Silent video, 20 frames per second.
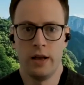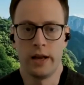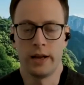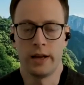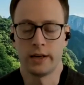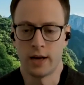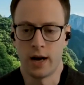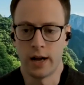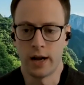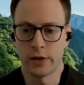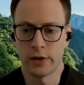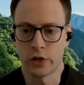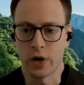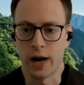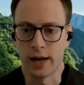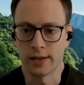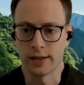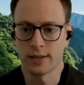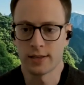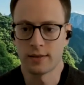In
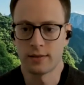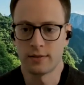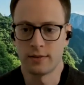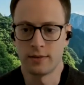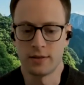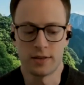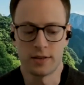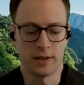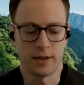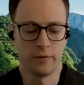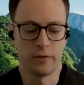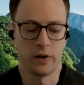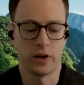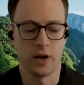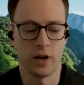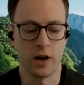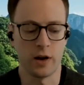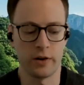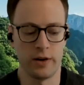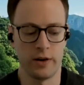contrast, just give a
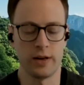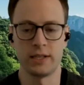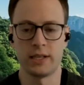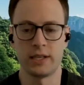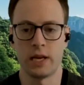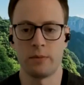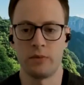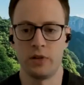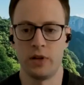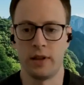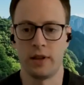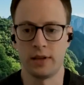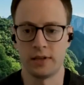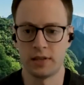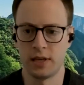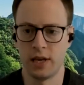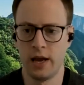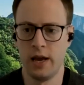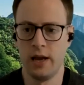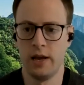very concrete example on
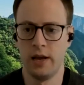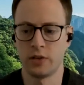this.